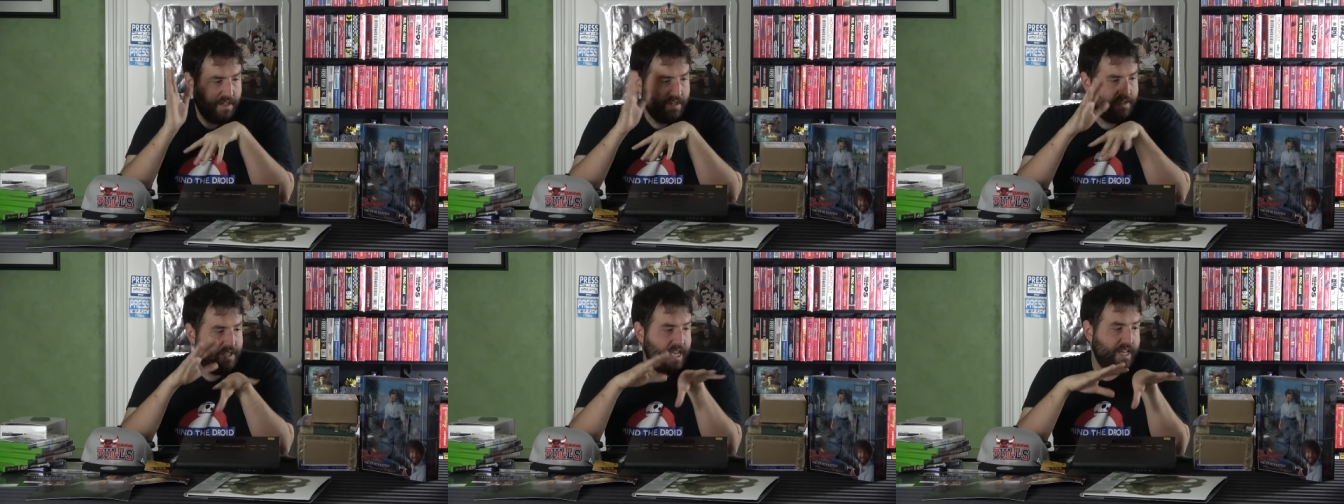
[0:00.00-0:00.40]

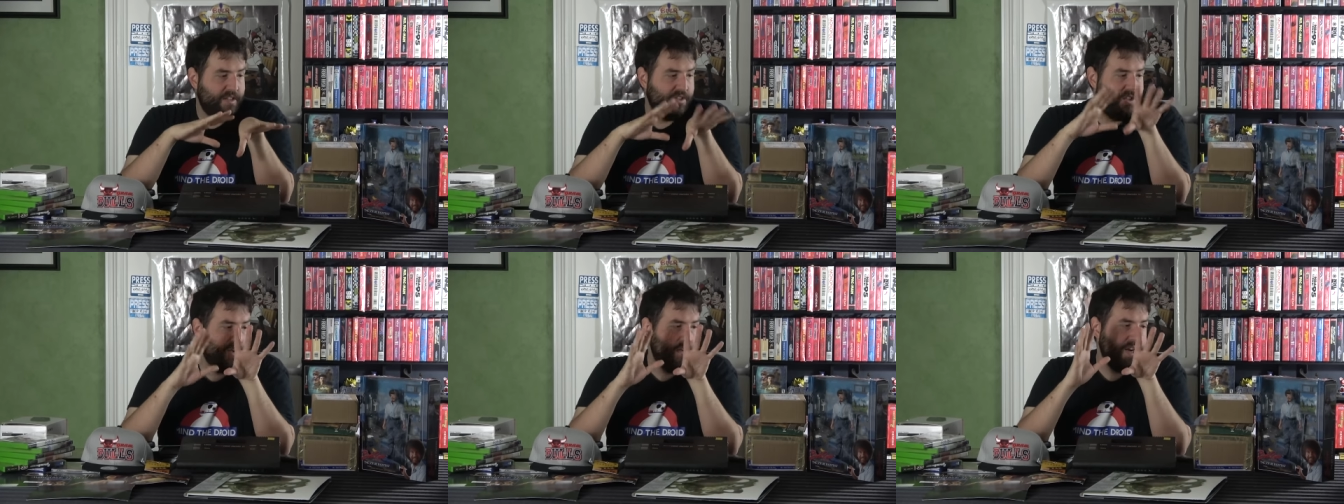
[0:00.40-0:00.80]
okay.
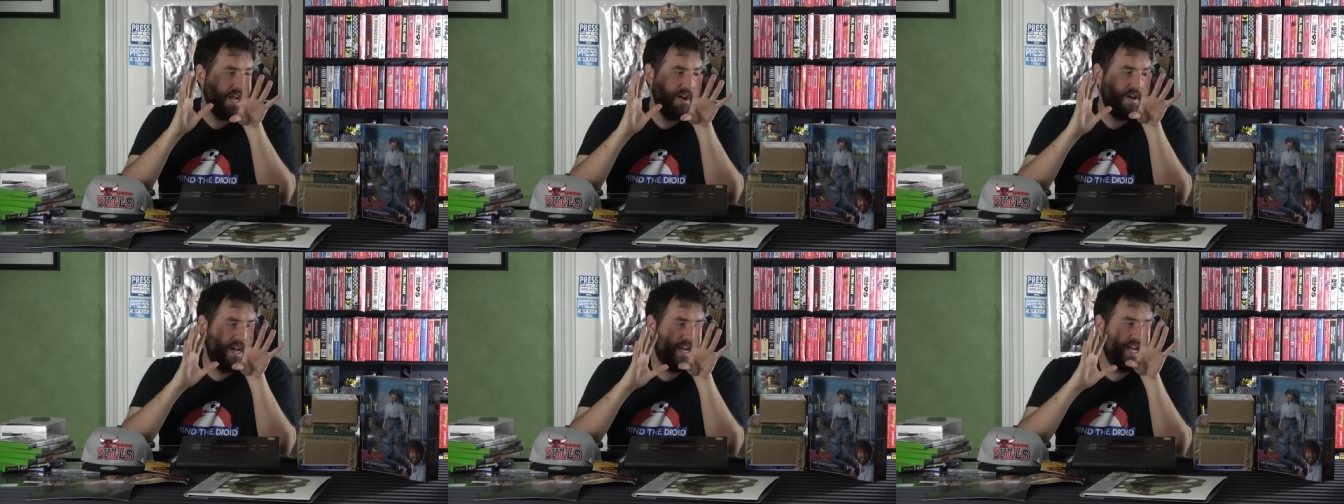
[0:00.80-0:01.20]
So
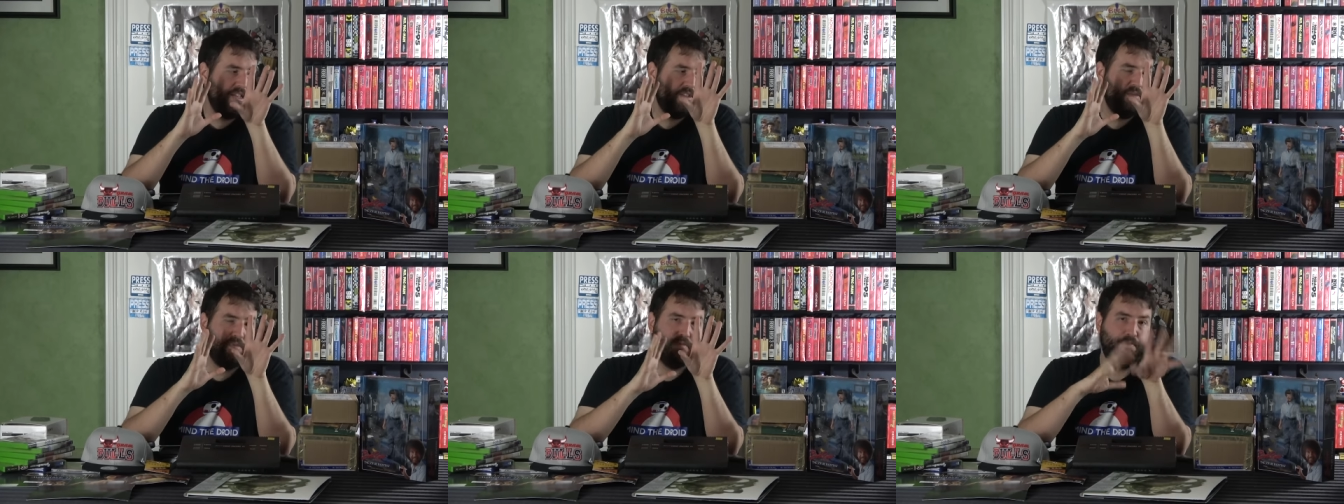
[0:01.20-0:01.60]
now I
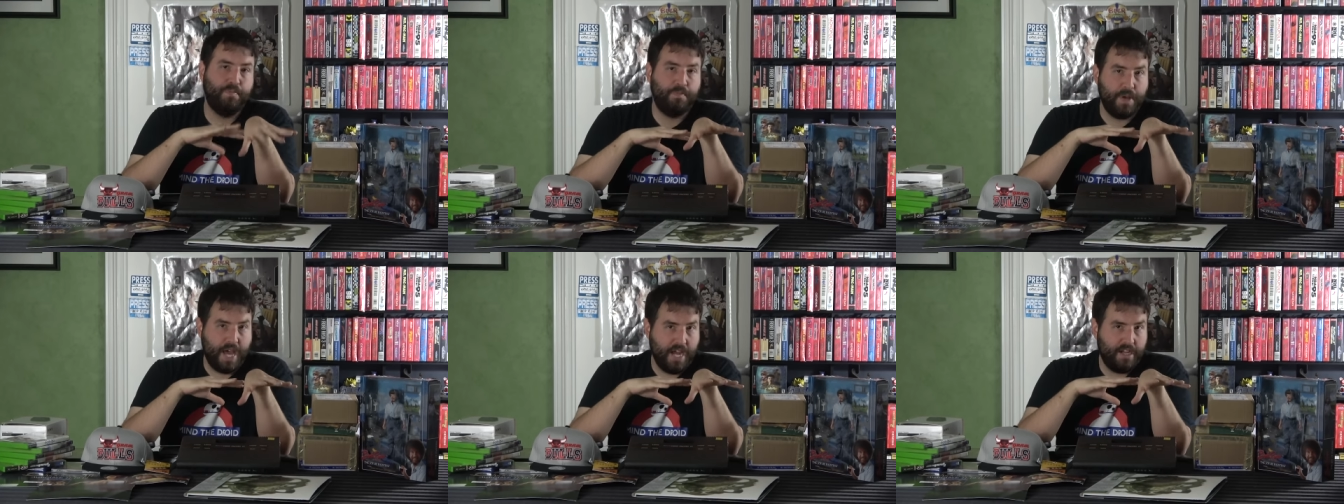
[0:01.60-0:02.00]
got some
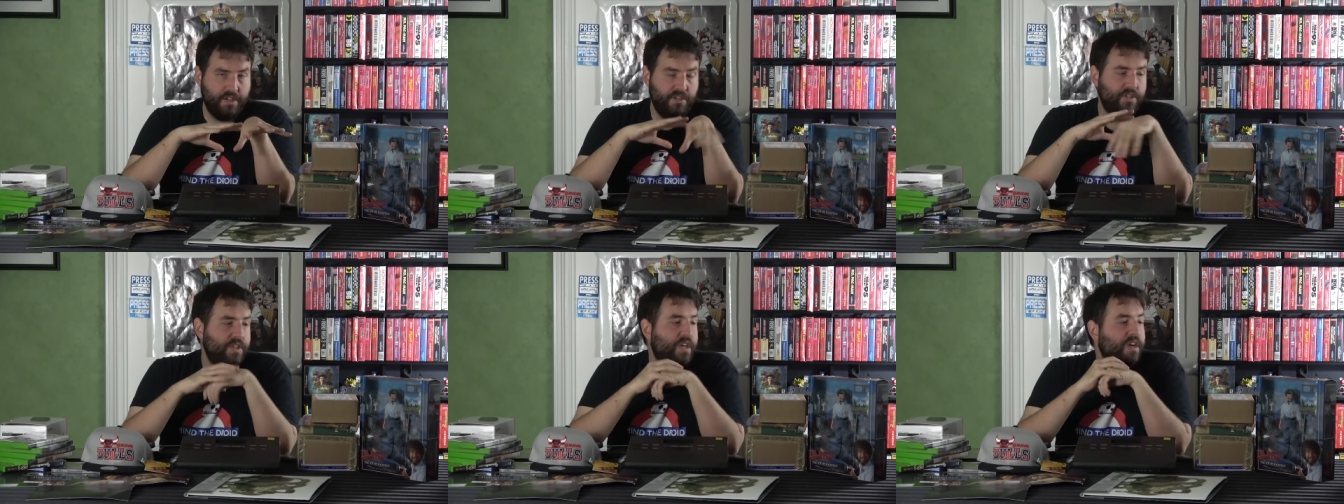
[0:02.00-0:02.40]

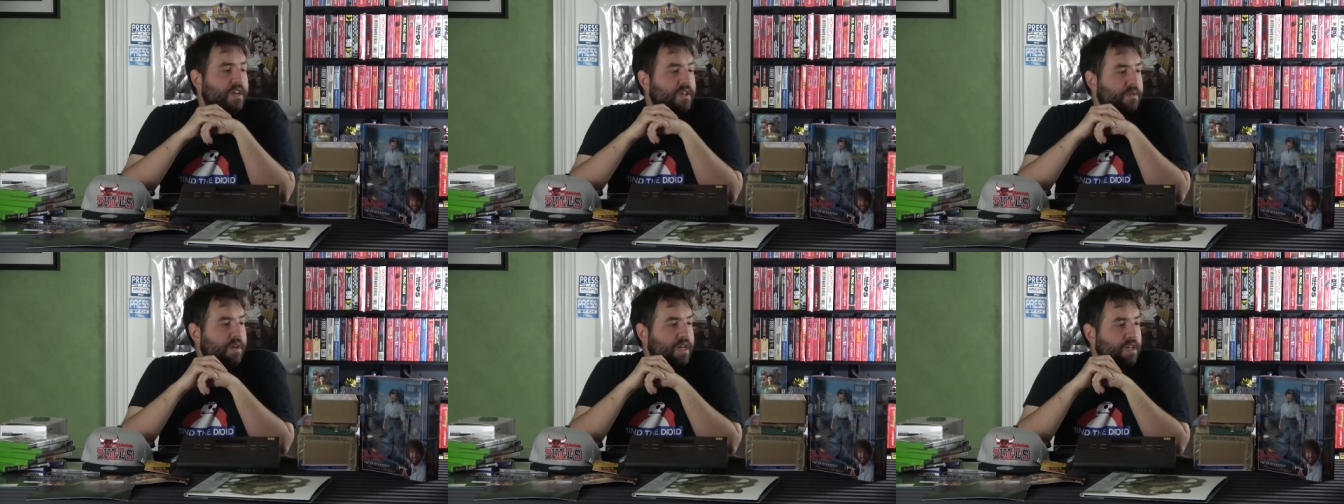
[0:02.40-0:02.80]
packages here
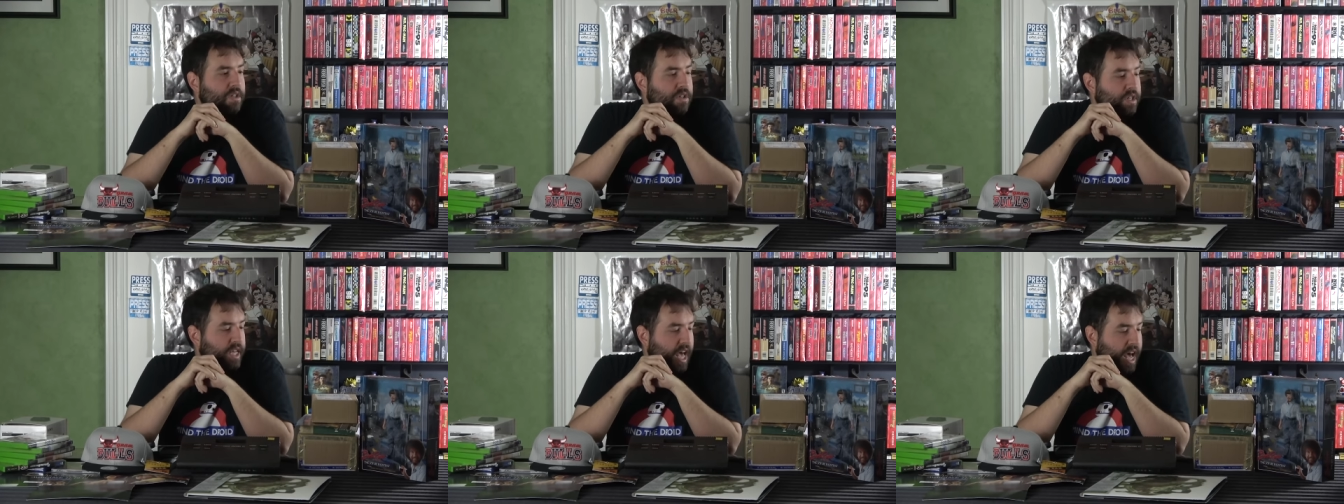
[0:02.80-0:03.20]
that we're gonna
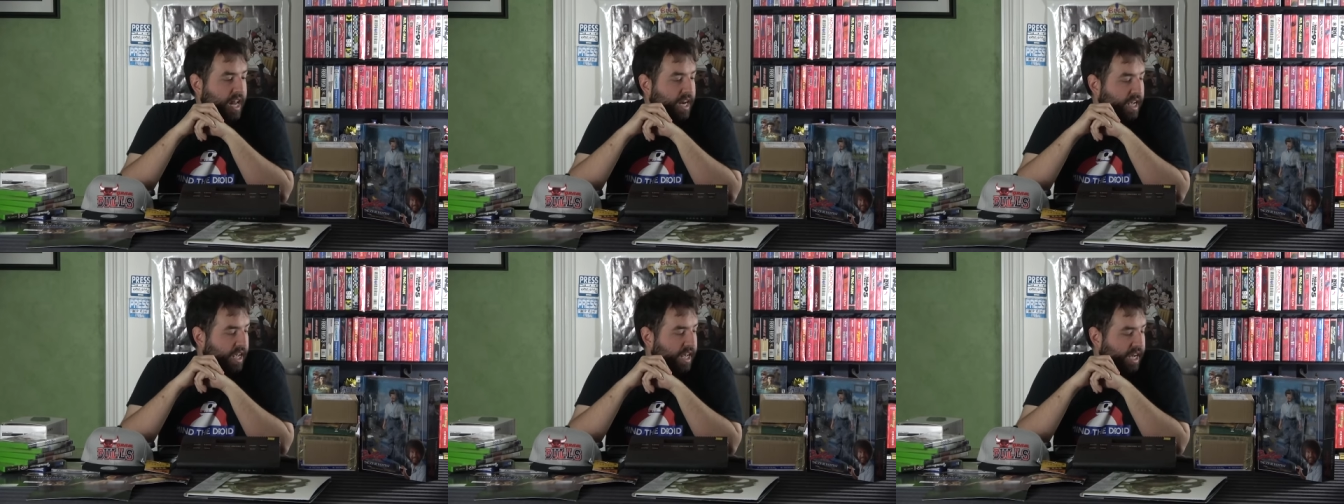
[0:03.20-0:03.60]
look
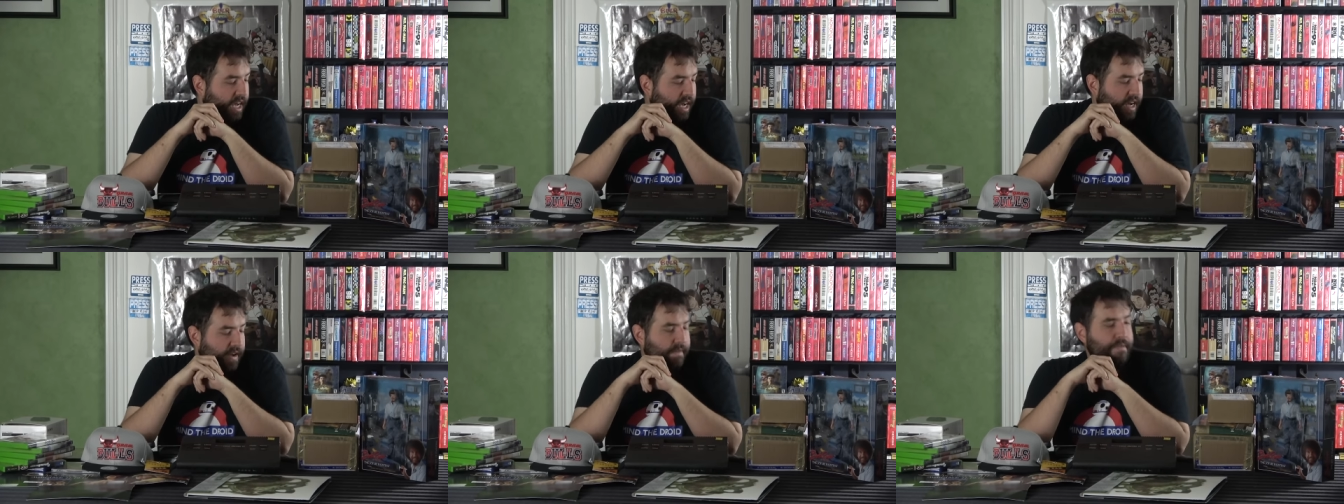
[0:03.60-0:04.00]
at.
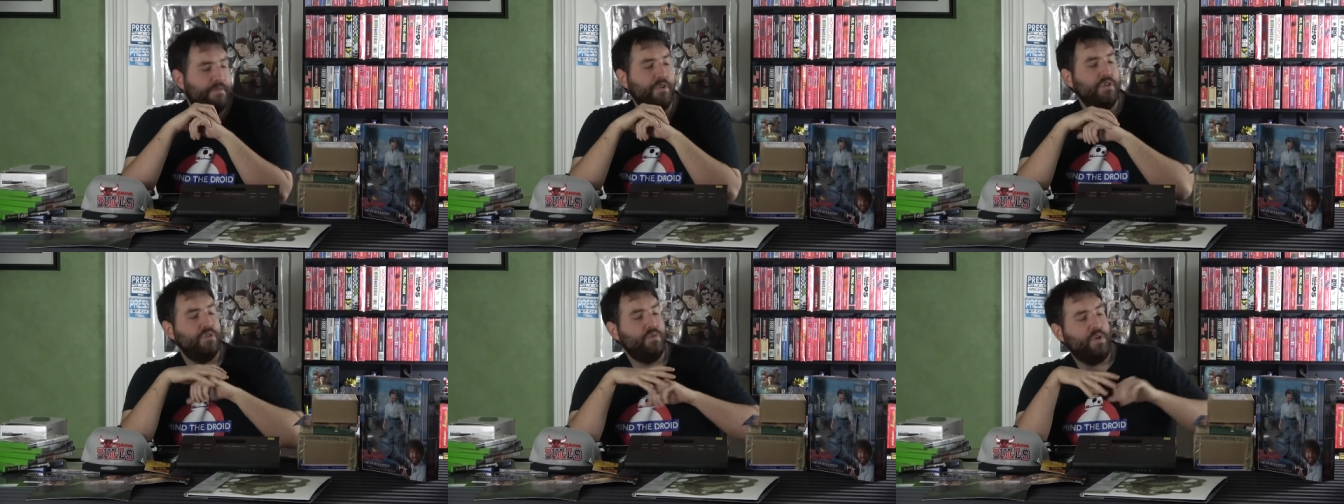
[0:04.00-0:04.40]
Uh,
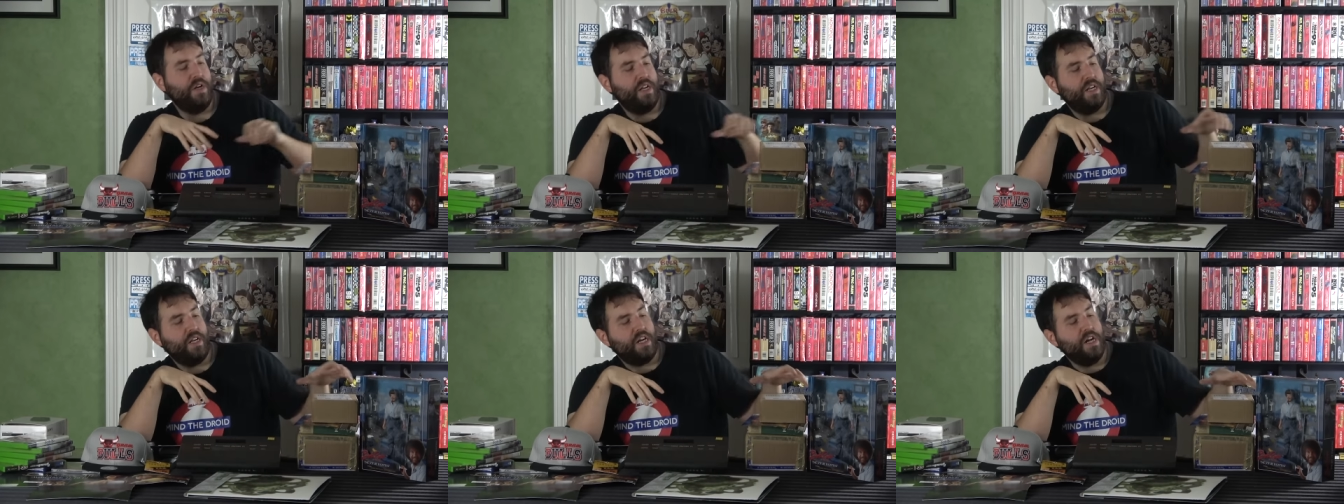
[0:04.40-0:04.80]
first
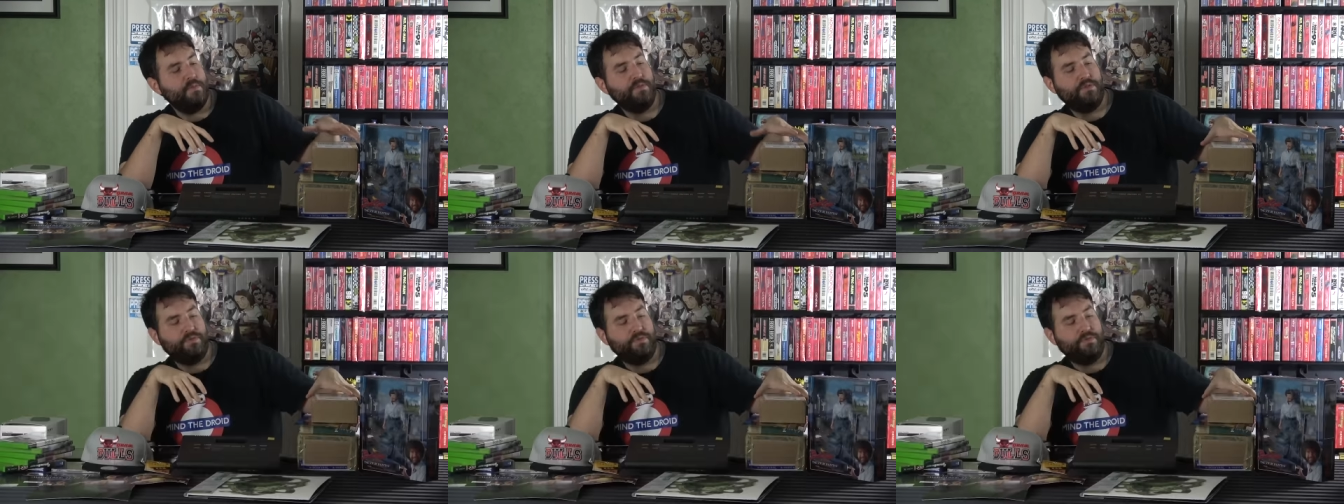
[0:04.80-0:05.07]
one comes